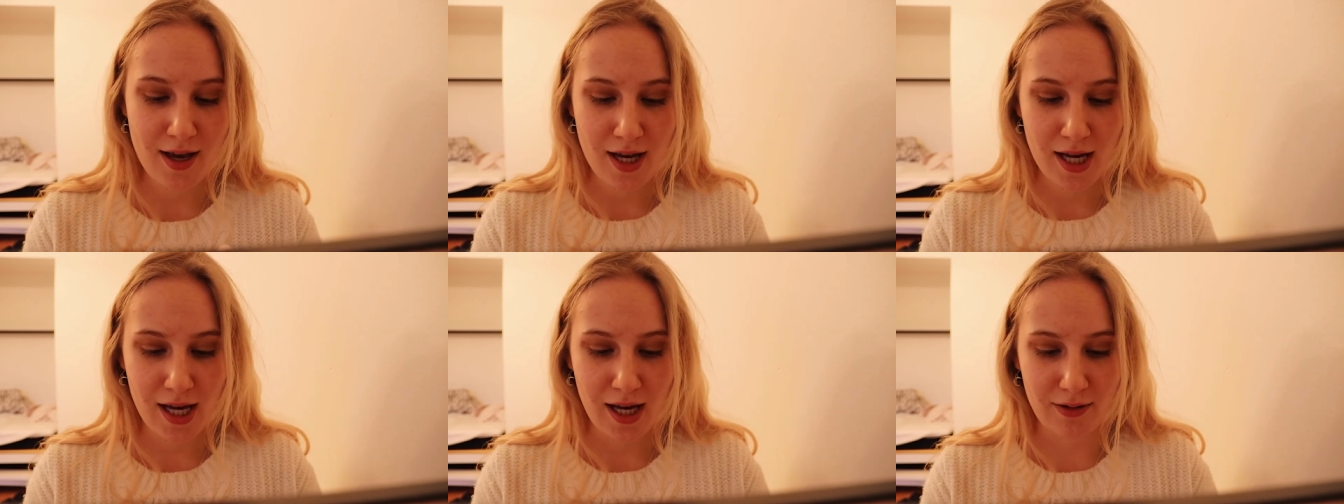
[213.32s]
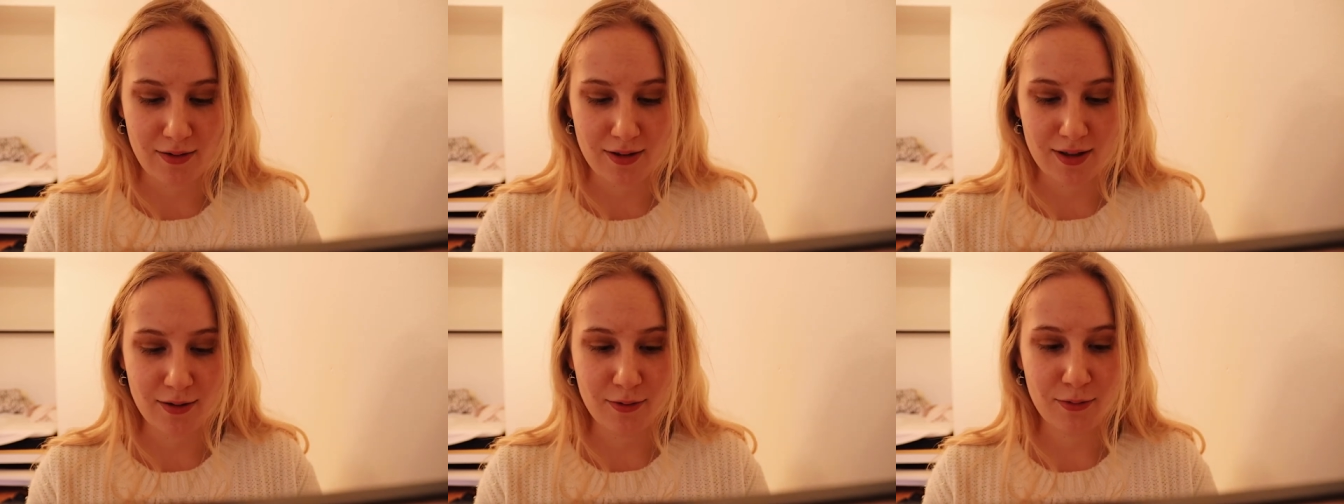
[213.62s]

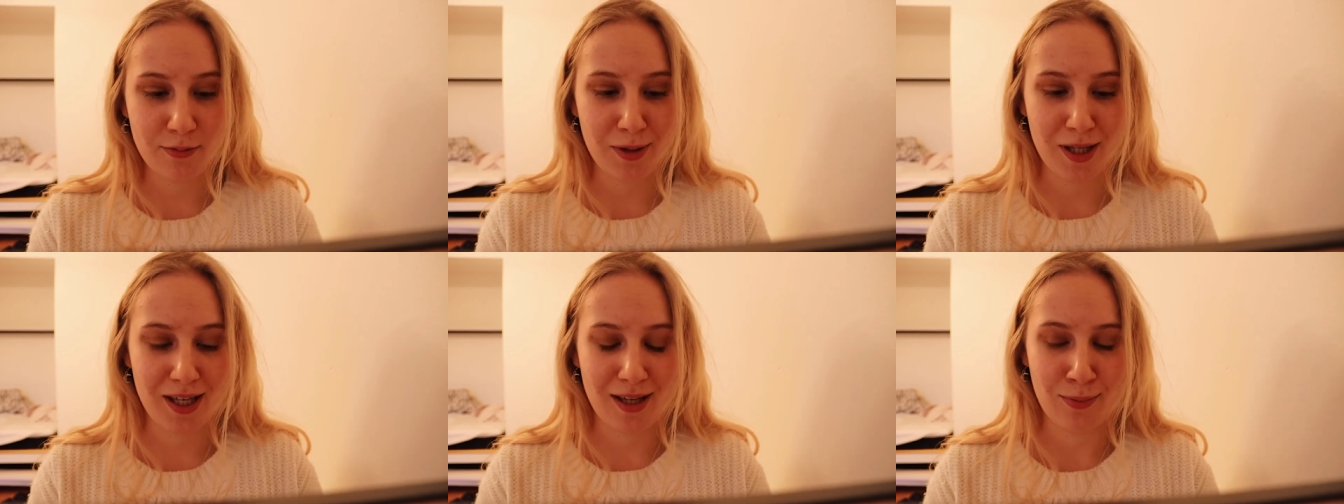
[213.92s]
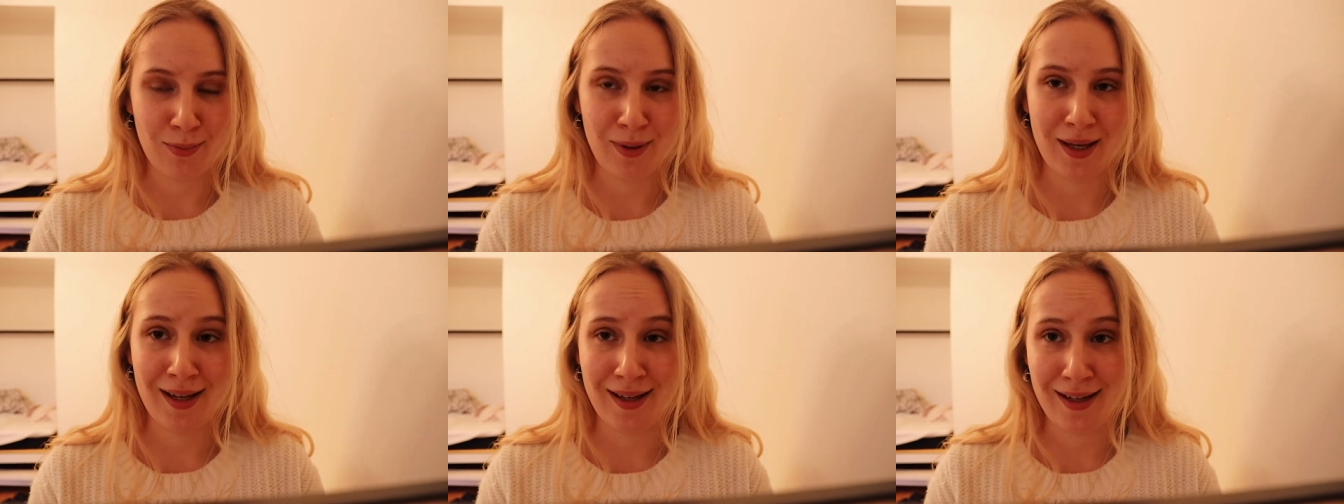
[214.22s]
How's your
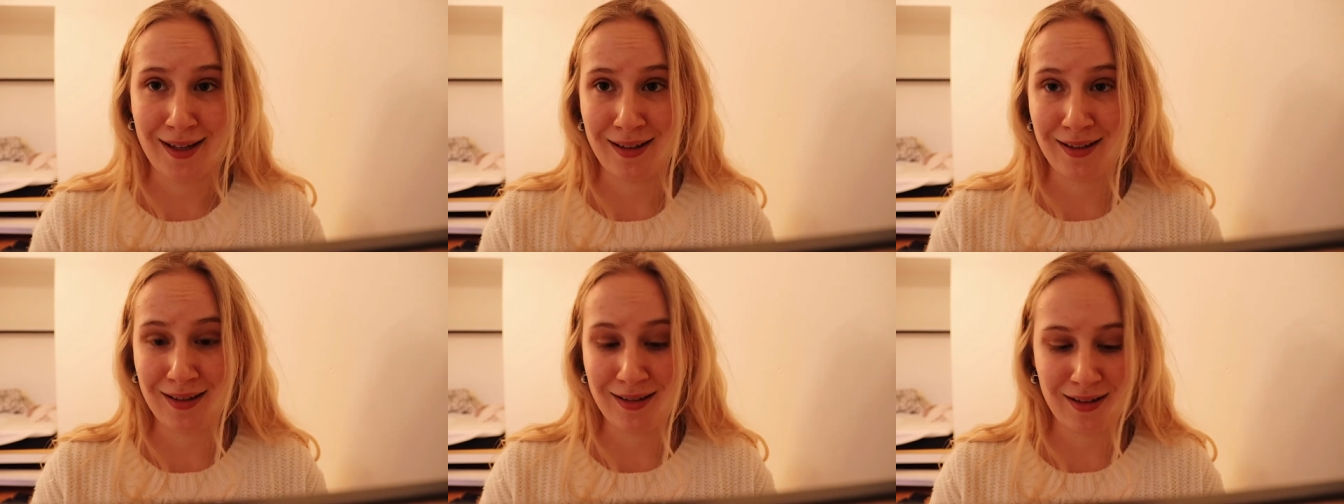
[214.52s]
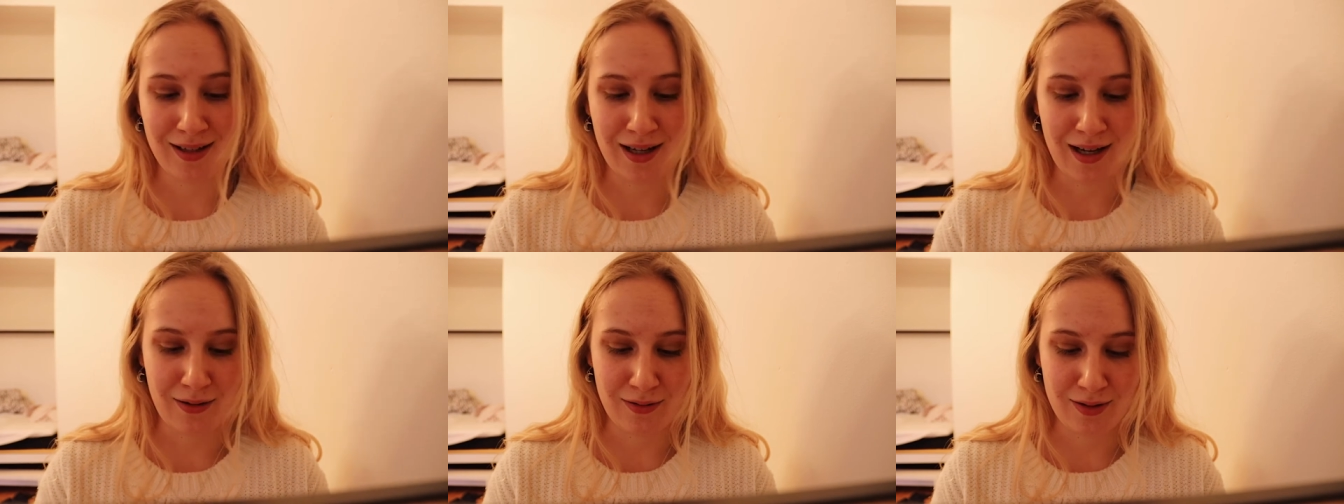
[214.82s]
week been?
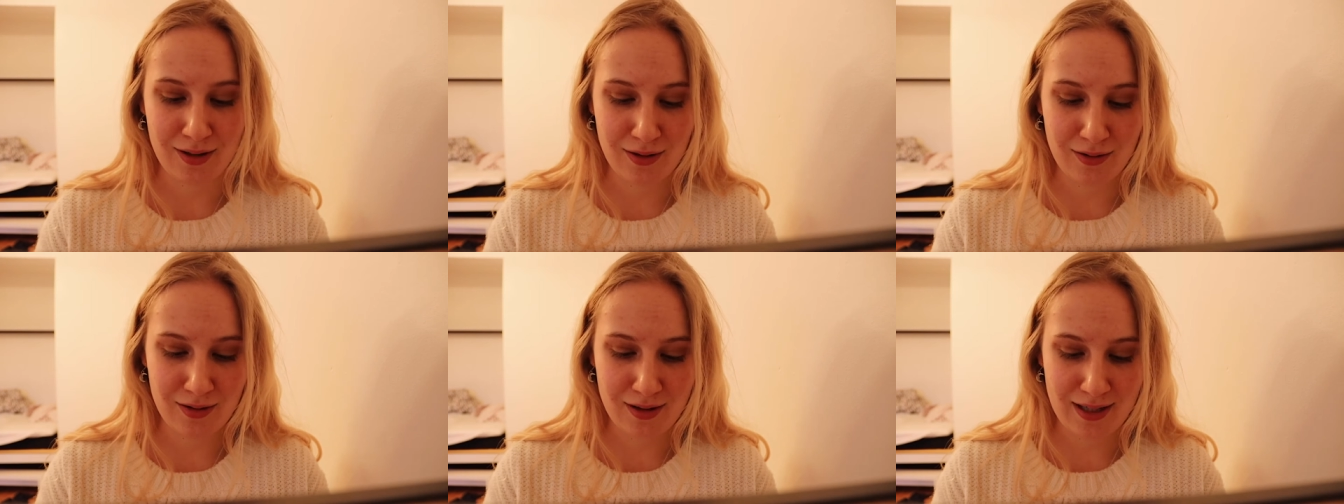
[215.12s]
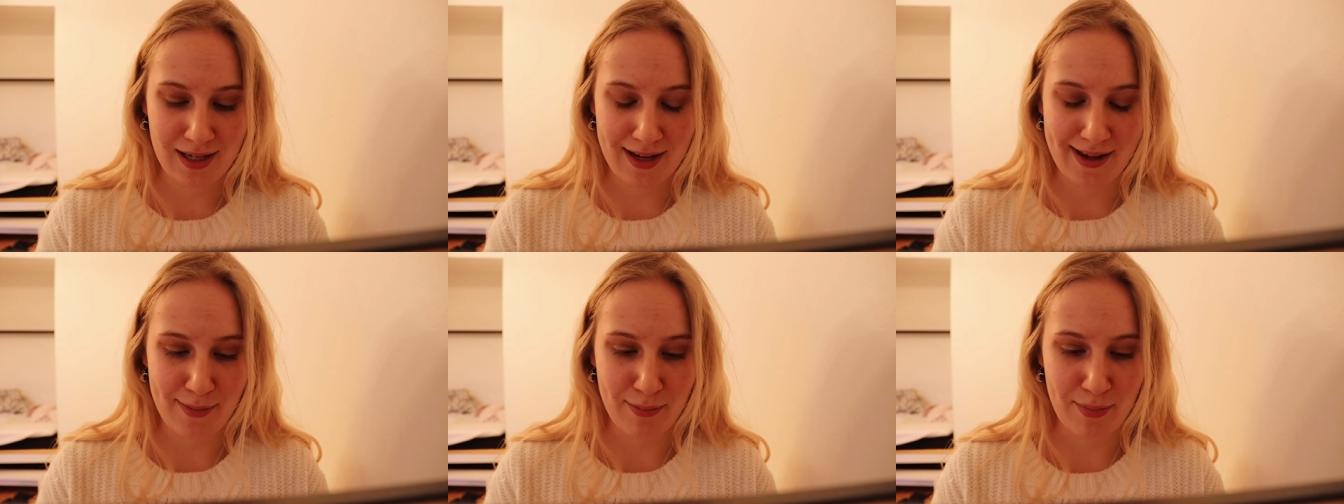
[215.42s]
How's your
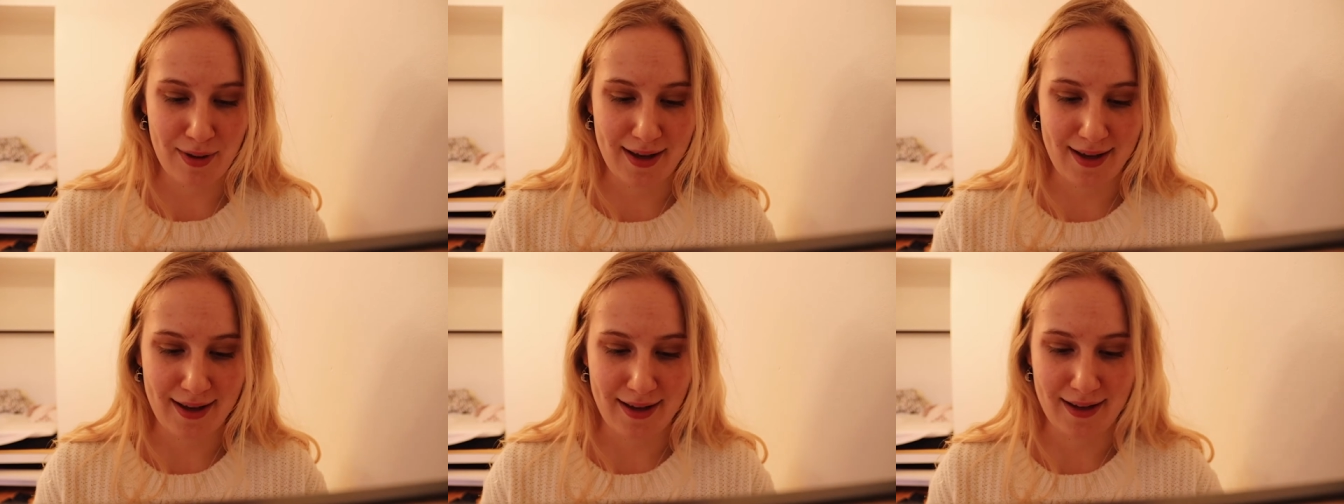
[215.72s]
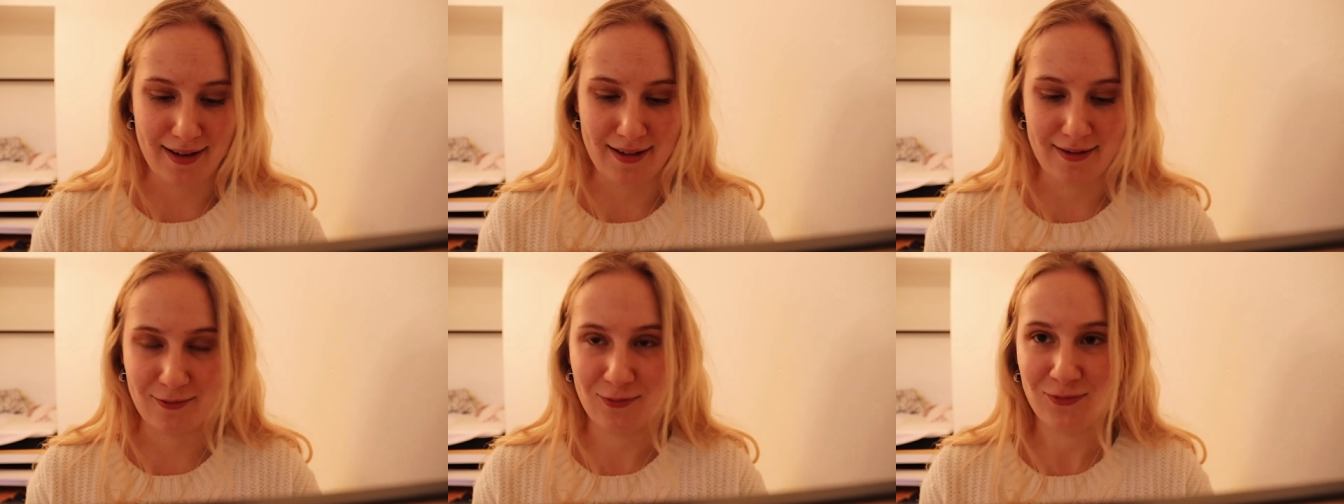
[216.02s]
day
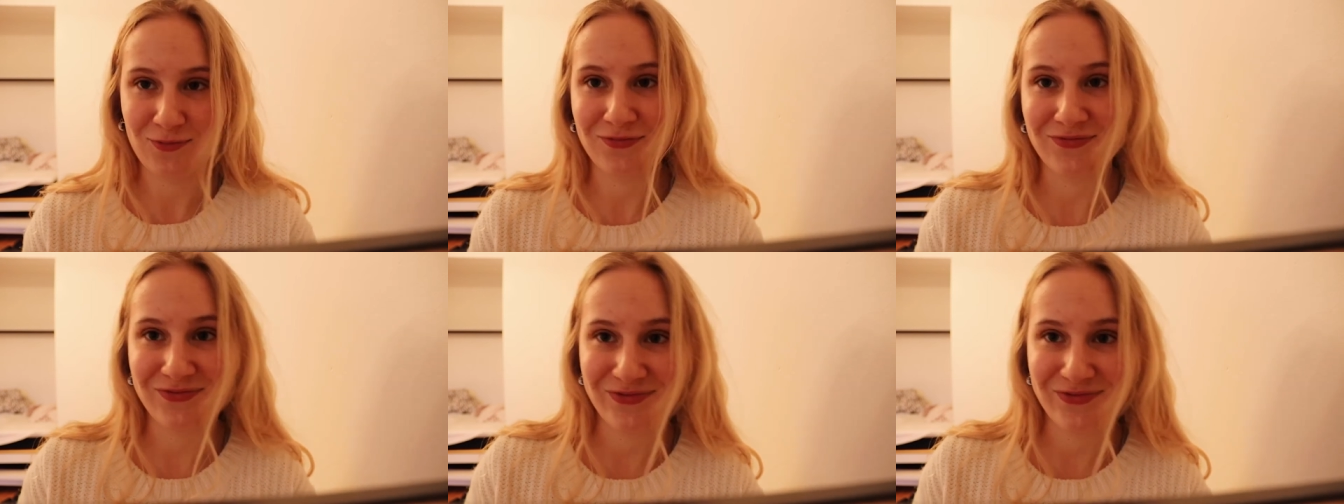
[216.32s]
been?